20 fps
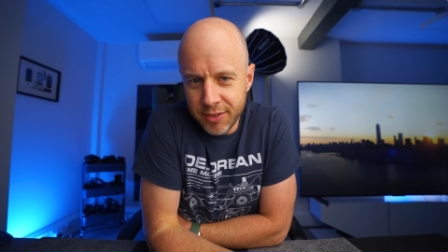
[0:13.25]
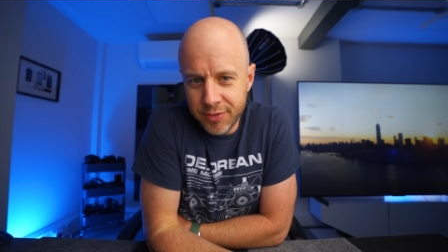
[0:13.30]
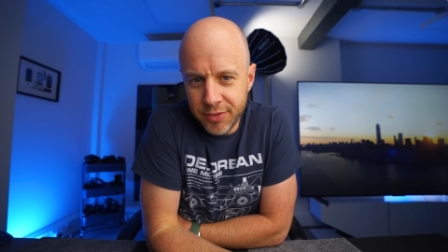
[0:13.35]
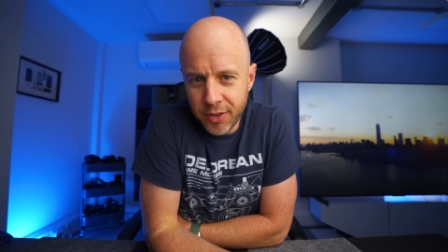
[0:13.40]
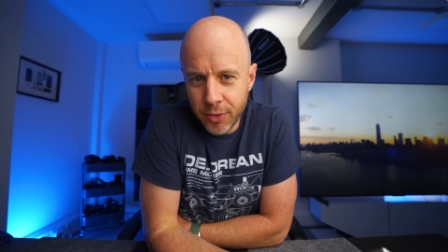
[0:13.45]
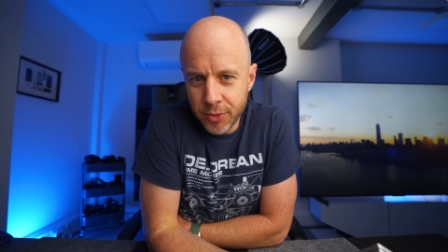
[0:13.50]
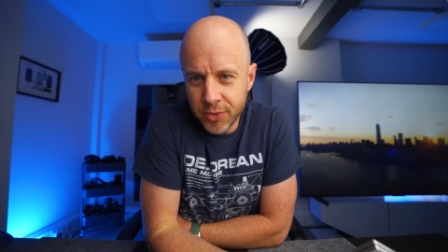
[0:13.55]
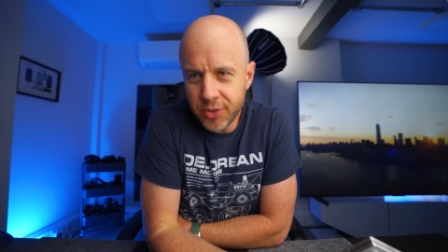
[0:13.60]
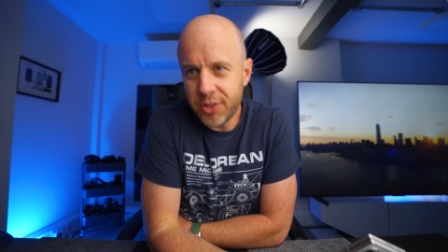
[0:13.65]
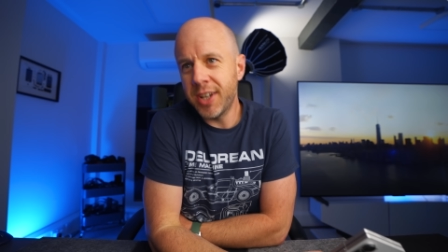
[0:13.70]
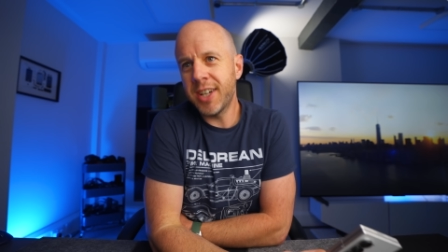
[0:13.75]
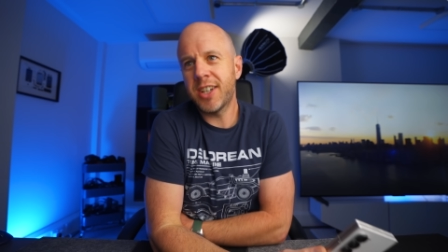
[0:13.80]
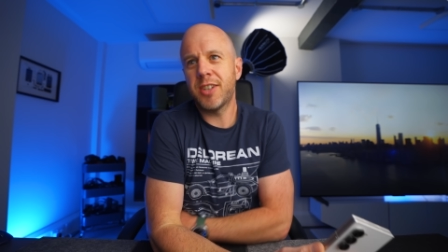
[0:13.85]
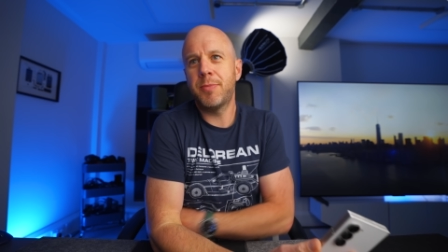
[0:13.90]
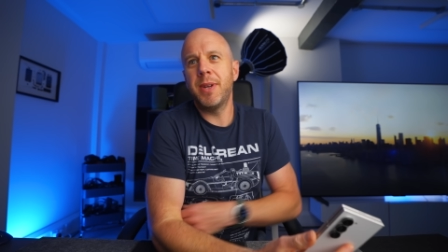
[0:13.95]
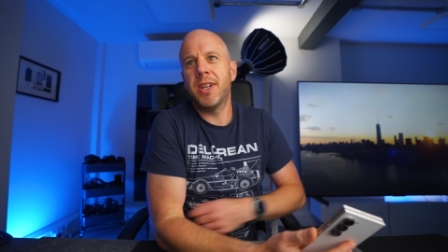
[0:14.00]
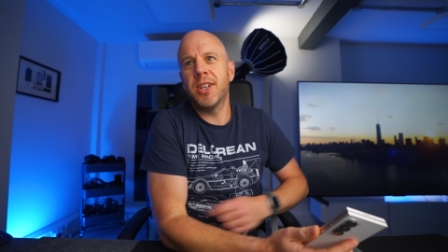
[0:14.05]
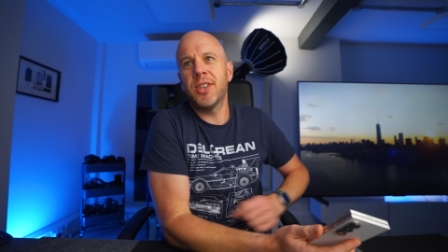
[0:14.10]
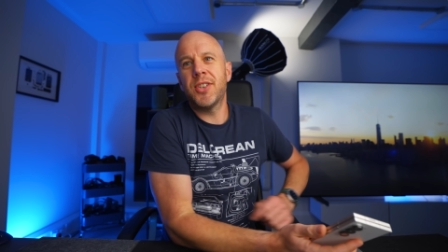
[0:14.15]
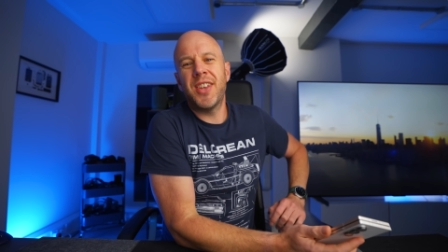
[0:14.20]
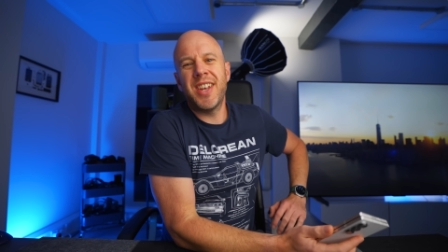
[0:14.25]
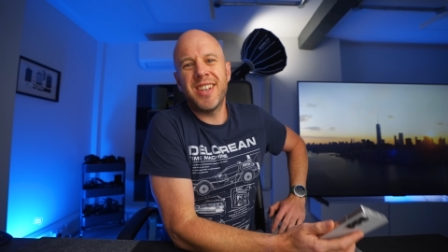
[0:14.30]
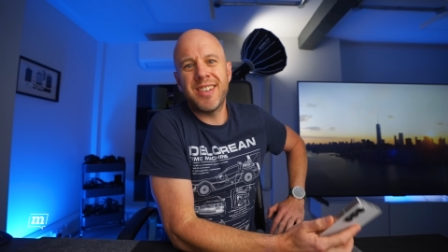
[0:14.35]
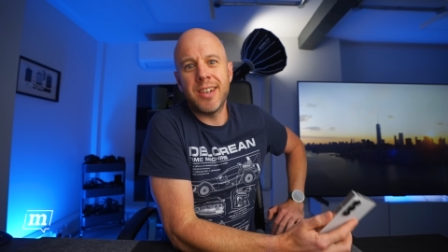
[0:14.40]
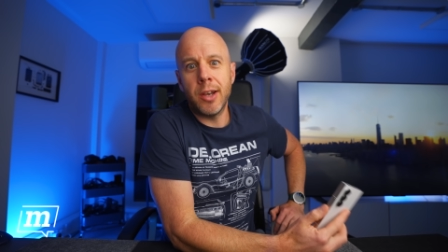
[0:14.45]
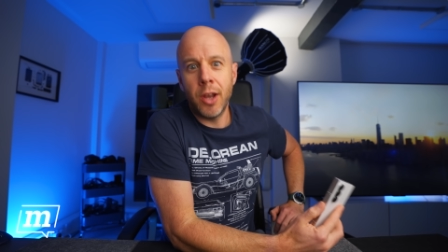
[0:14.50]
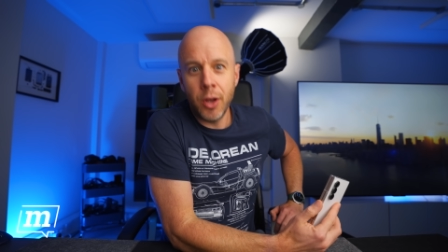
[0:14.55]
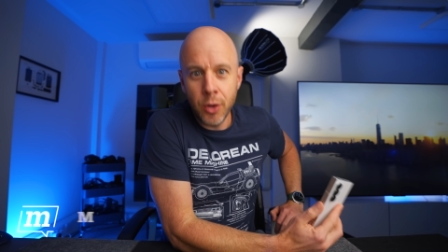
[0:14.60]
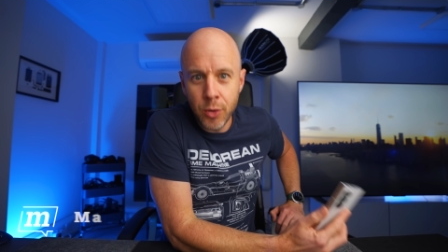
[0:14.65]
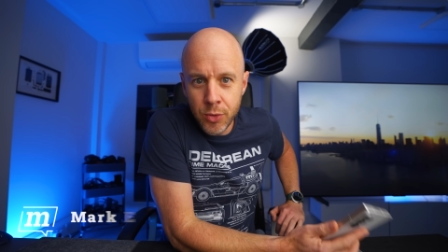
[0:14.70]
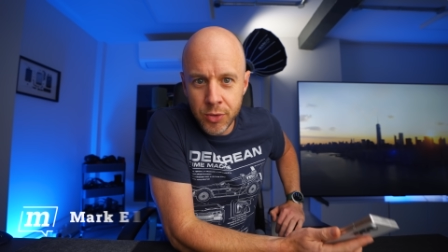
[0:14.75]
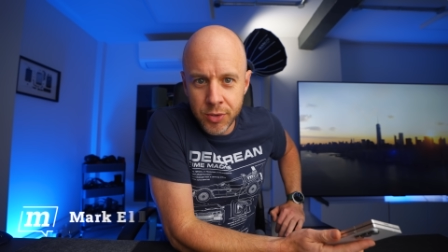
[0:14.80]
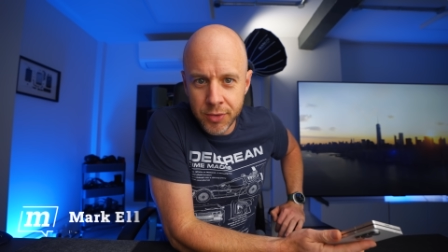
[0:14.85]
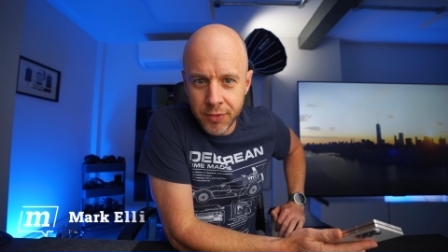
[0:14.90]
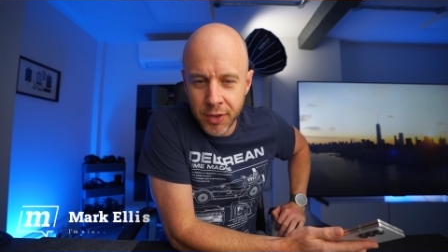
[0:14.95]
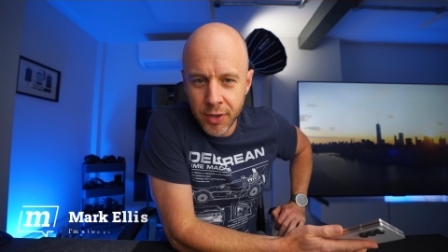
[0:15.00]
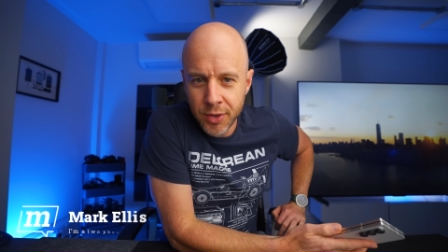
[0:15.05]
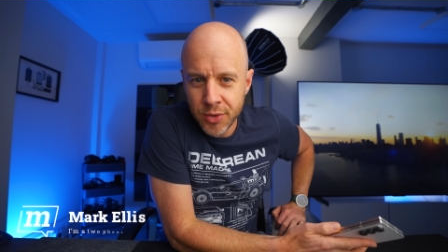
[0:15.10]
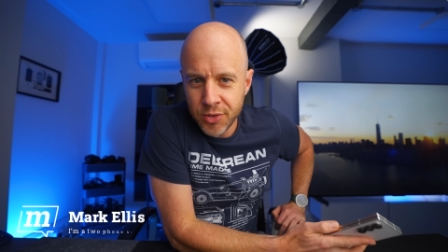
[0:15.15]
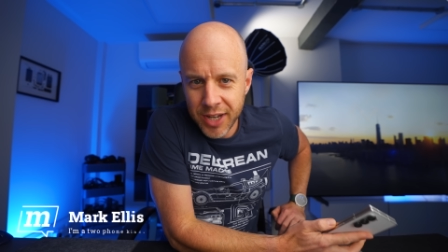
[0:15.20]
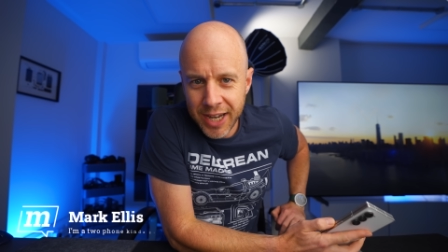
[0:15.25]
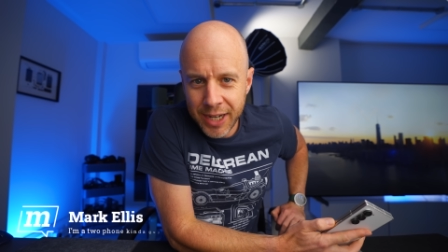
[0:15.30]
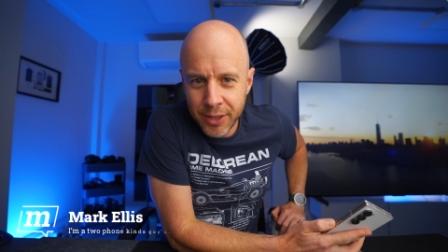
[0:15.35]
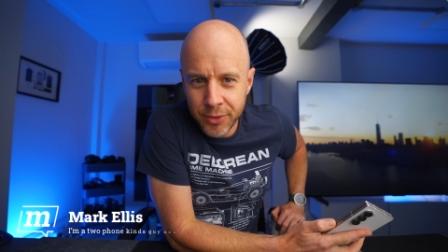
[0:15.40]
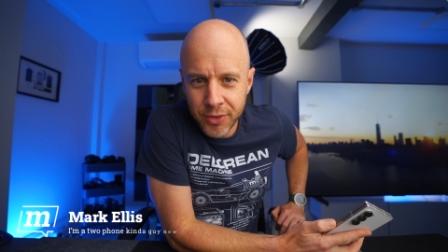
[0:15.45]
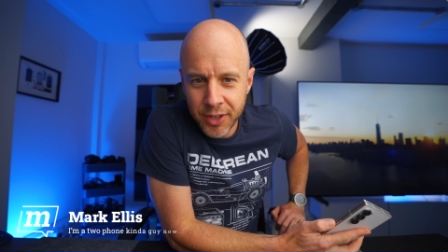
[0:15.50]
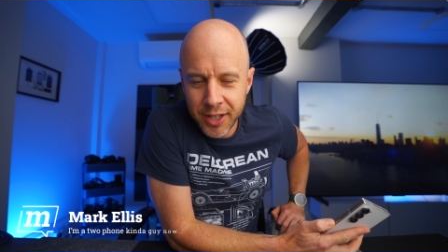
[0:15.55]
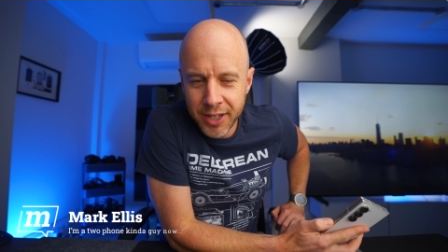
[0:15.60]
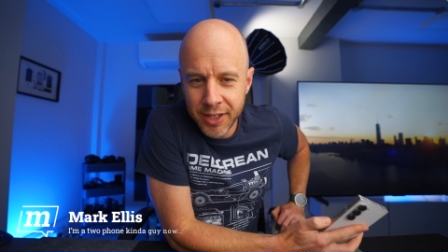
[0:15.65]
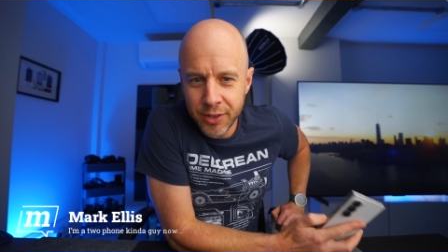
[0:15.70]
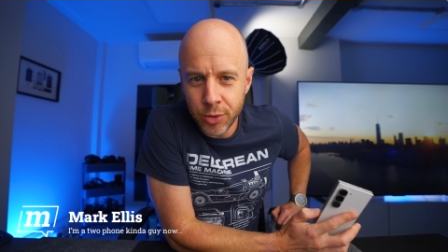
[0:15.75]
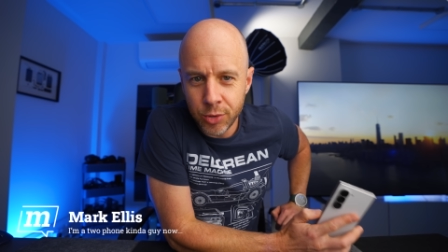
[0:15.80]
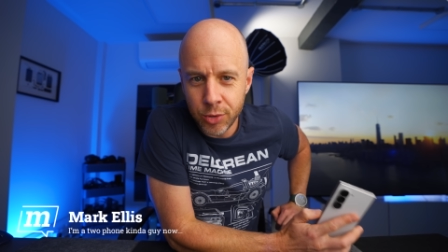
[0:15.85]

Fold 6 because there's loads of those out there